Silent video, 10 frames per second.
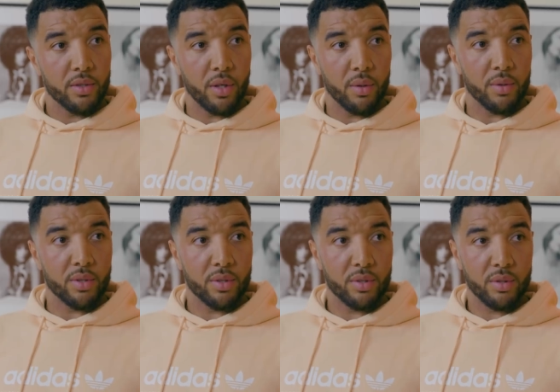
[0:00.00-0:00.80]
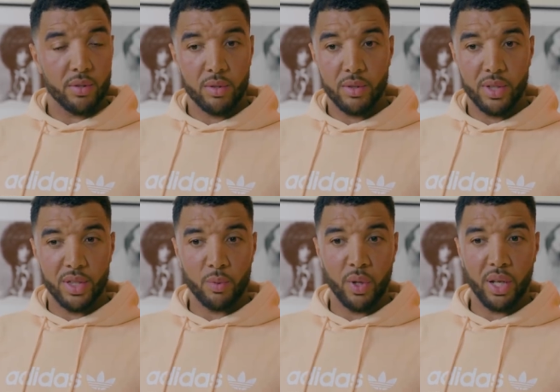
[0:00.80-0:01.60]
So
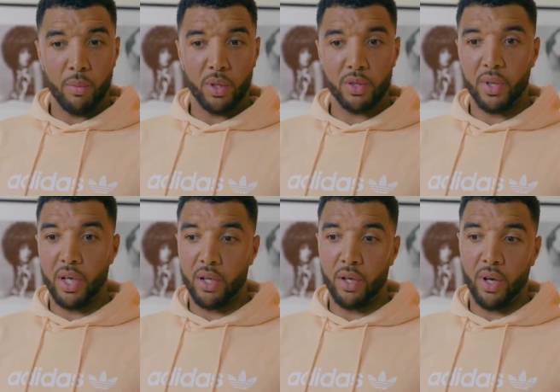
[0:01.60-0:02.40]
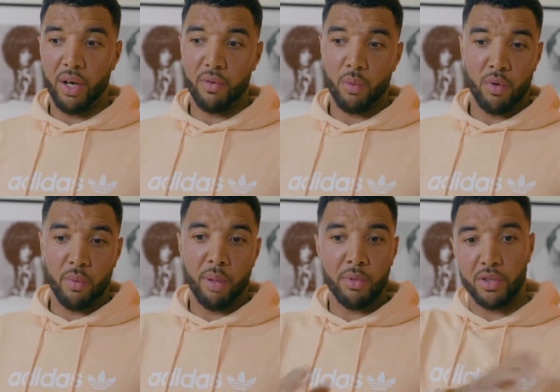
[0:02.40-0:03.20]
it's one of them ones where I don't have to worry
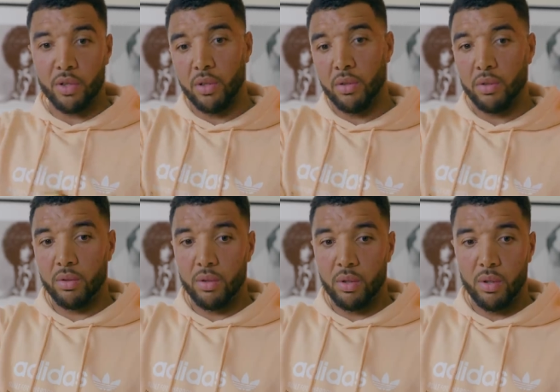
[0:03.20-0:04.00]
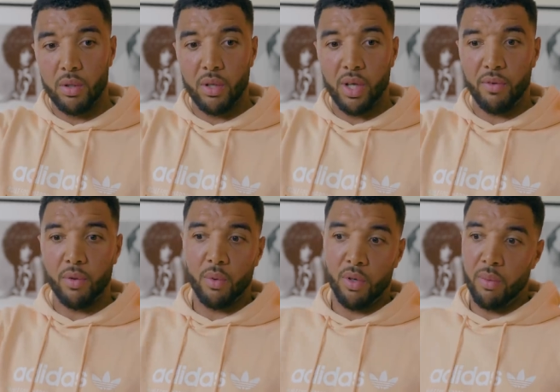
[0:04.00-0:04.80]
about my son. I don't have
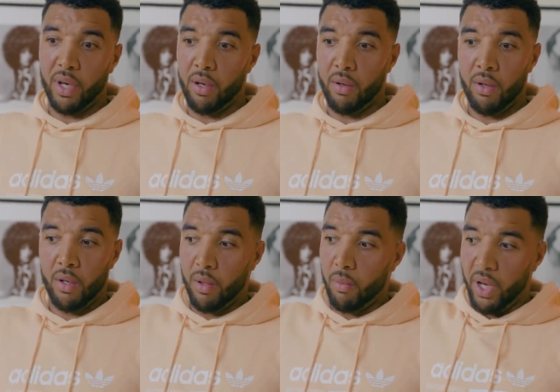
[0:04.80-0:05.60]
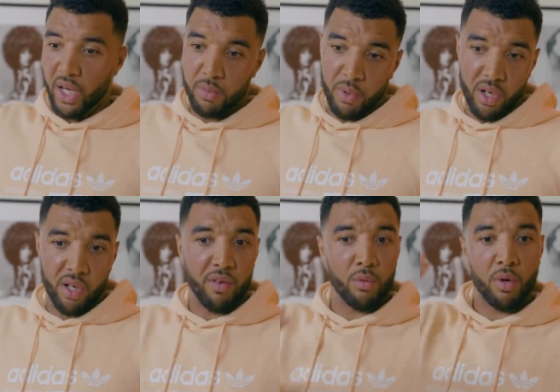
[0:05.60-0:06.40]
to worry about my ex-partner. I
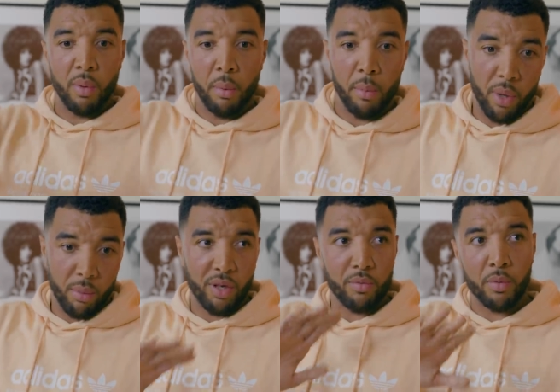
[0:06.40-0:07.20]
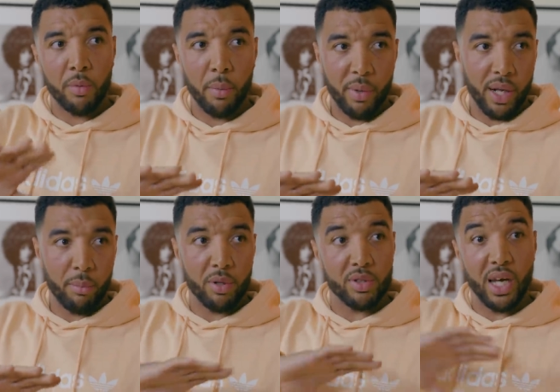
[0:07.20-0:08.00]
don't have to worry about my mum. I don't have to worry about my nan,
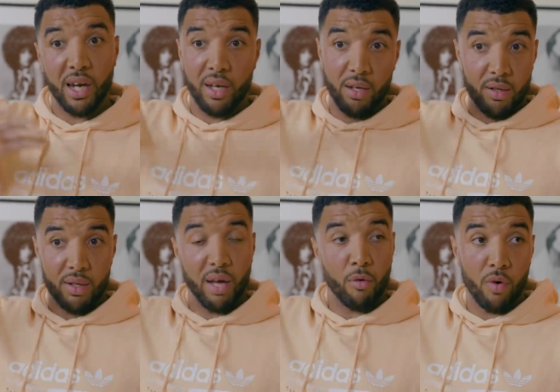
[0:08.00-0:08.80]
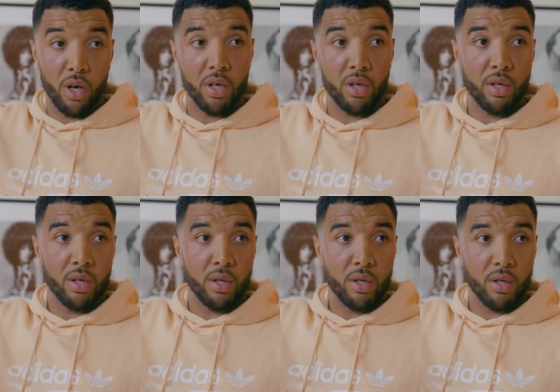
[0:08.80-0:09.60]
because they were right.
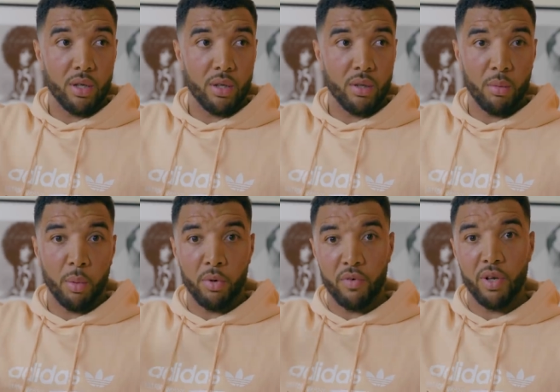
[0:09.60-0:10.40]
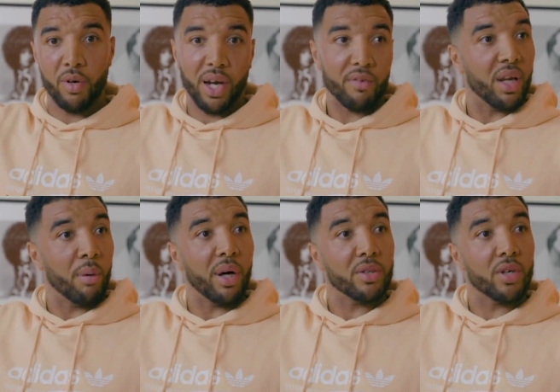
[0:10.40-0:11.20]
And my brother looked after
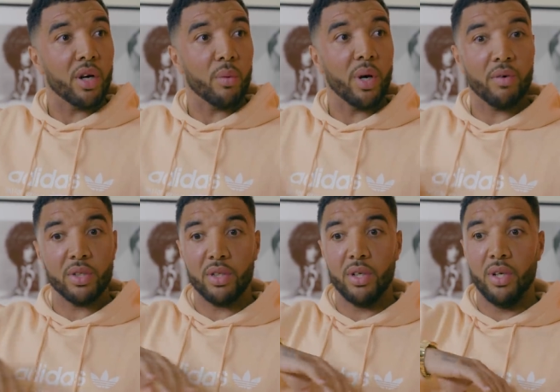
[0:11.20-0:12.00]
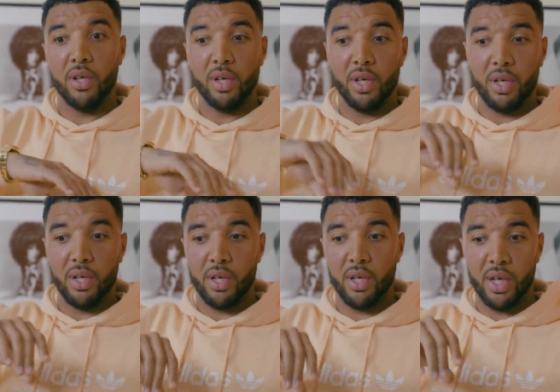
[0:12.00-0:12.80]
them outside, whereas
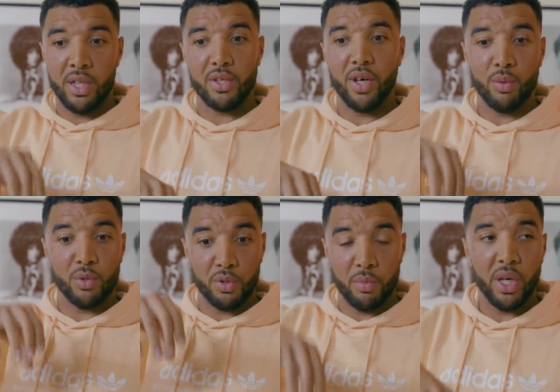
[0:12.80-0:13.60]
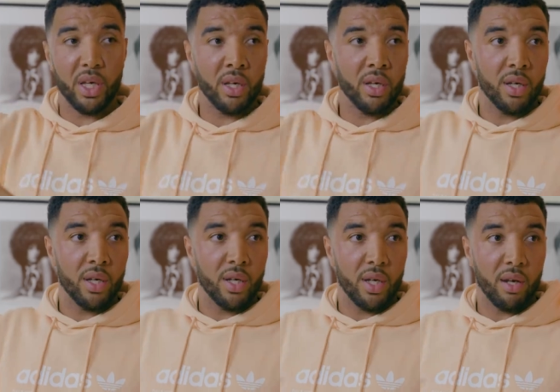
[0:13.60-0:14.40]
inside it was just me.
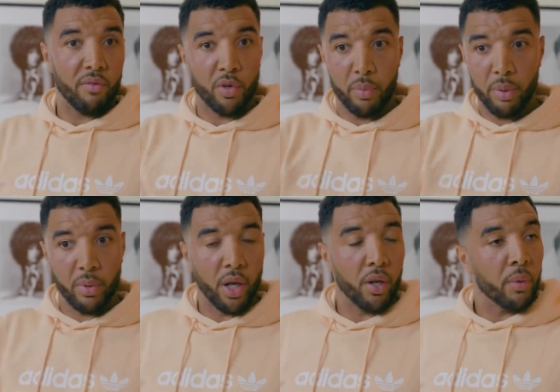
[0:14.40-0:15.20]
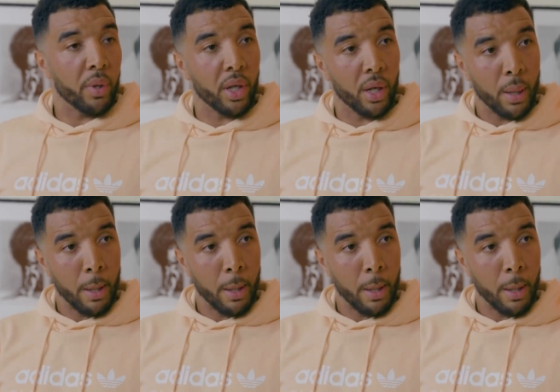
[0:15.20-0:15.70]
And a few people that I knew in there.